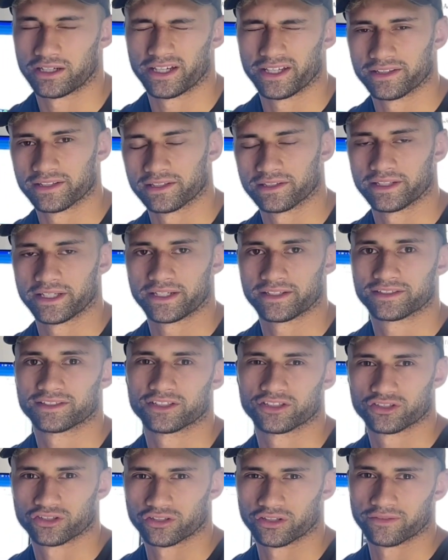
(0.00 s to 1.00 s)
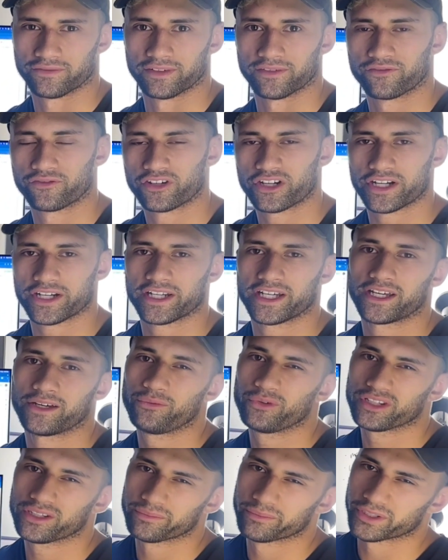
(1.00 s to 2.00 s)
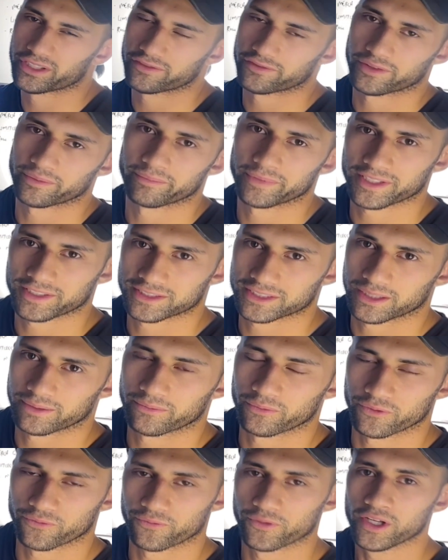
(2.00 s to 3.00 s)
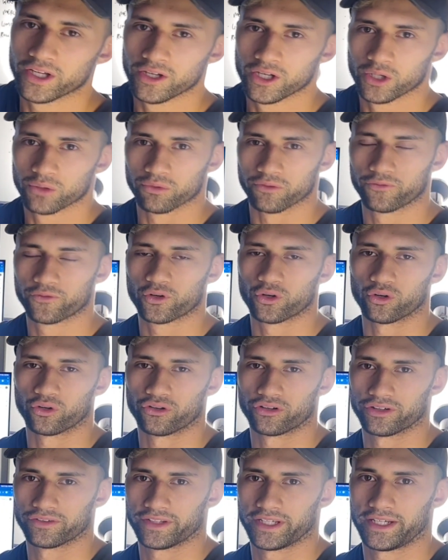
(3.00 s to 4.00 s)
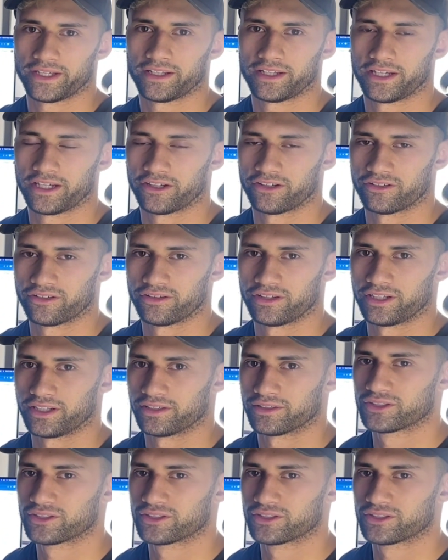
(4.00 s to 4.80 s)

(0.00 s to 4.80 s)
in the latter session of the Friday, with a bit of a mix up with core and that here and there